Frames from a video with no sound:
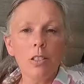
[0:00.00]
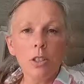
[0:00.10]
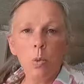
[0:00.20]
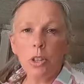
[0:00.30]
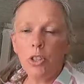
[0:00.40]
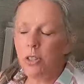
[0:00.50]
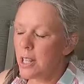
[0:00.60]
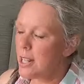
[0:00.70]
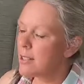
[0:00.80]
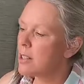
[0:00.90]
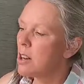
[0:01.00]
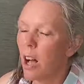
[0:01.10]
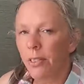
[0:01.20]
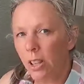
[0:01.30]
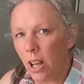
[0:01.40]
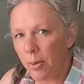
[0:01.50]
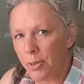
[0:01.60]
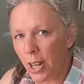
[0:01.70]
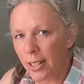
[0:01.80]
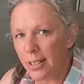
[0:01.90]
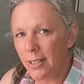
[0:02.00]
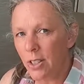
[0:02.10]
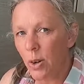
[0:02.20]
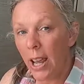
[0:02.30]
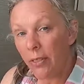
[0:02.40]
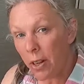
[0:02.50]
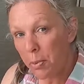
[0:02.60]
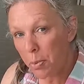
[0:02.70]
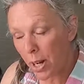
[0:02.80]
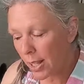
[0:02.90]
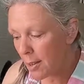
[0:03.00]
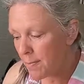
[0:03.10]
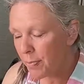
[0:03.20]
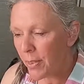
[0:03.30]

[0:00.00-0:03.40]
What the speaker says: So what you'll need is a novel object. So I have an umbrella.